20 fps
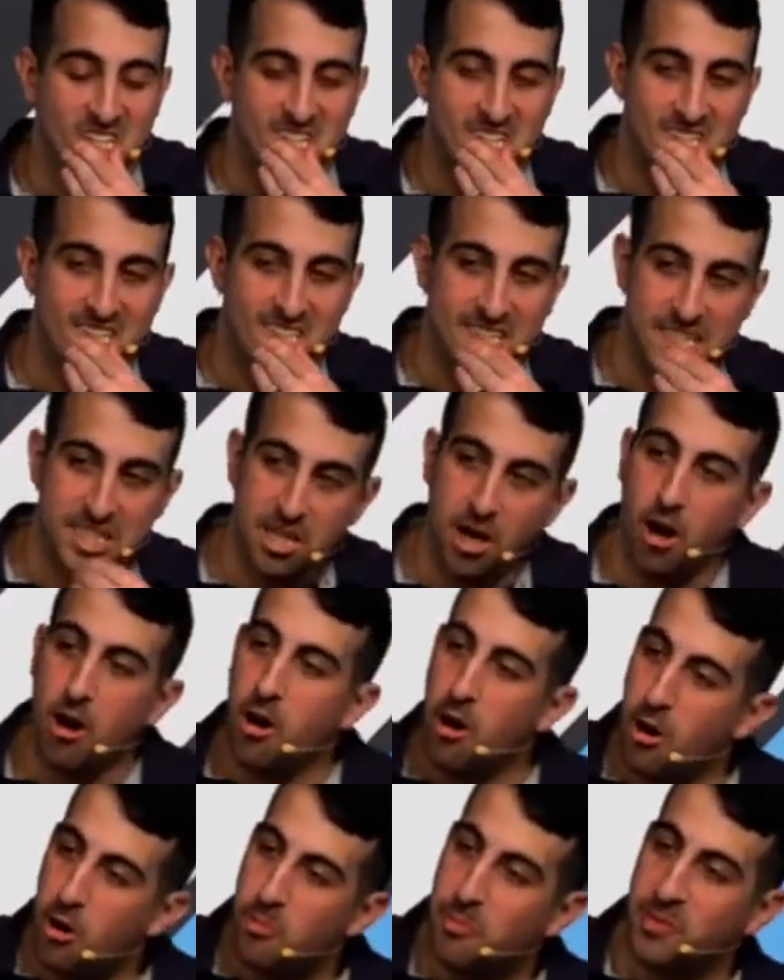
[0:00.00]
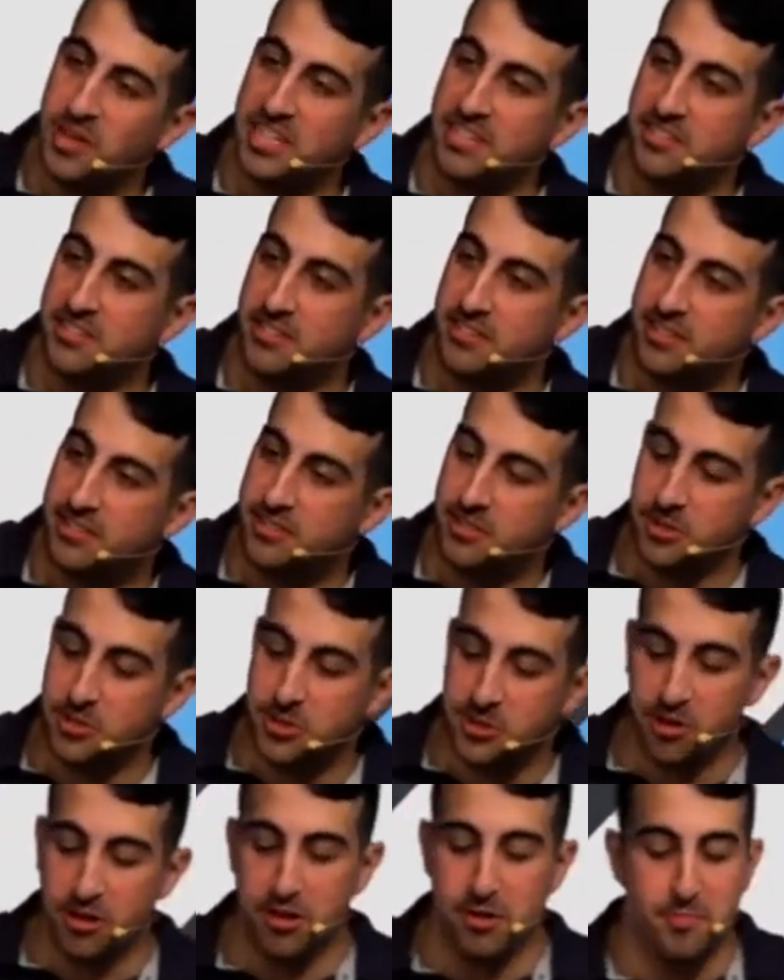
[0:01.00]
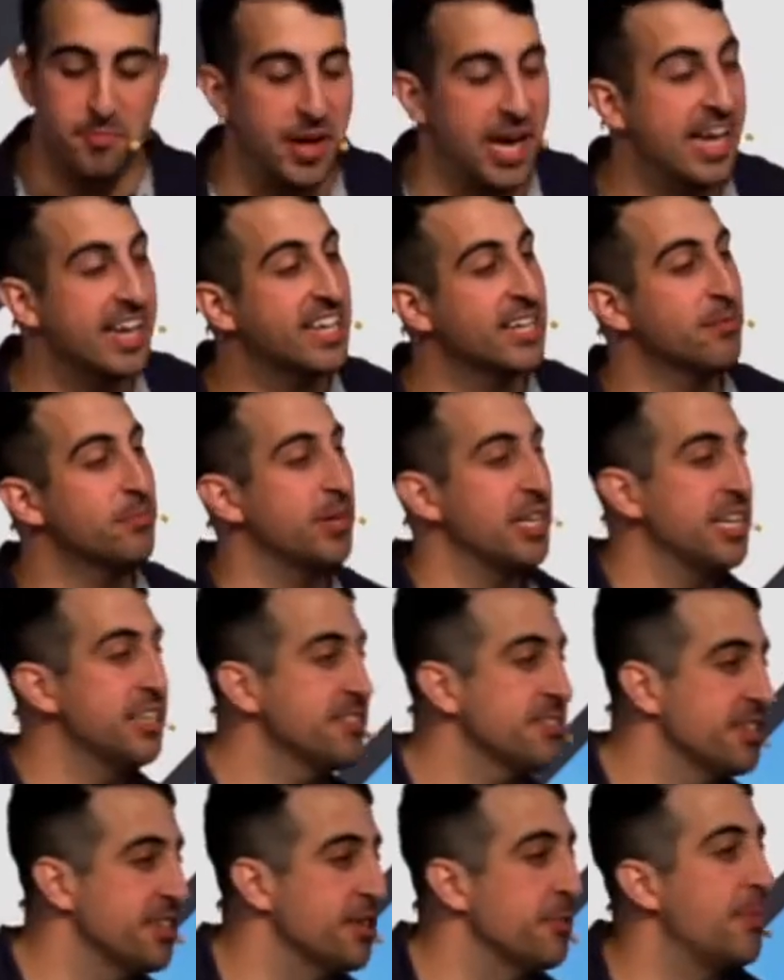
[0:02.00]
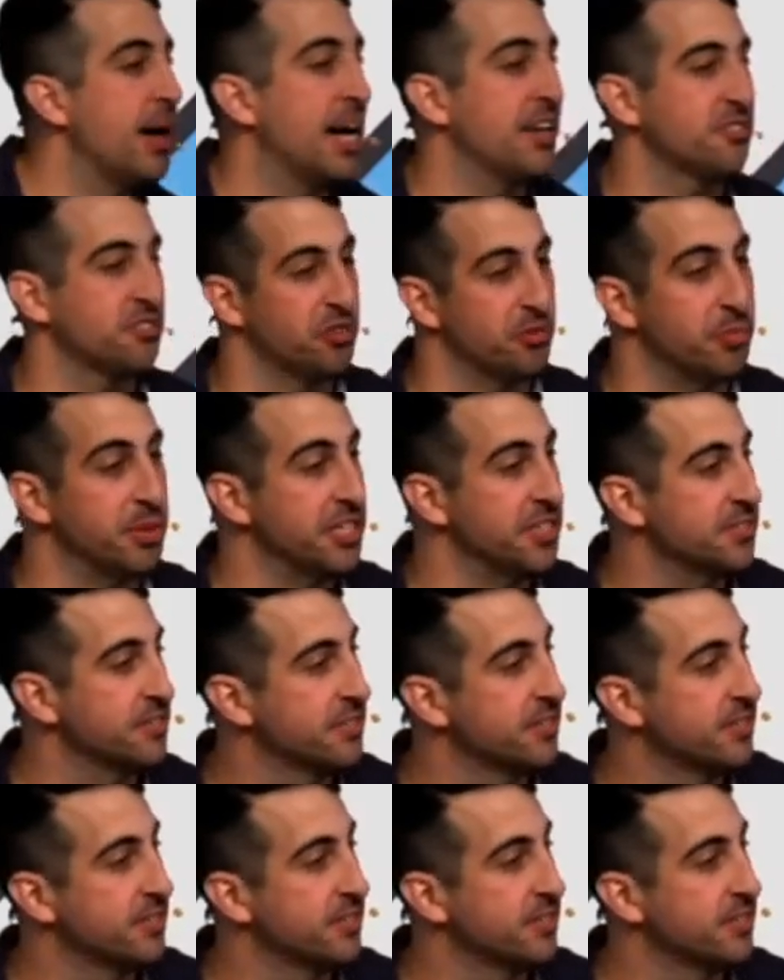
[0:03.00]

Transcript: You see, our hope is to turn pagan Pete's into Pastor Pete's.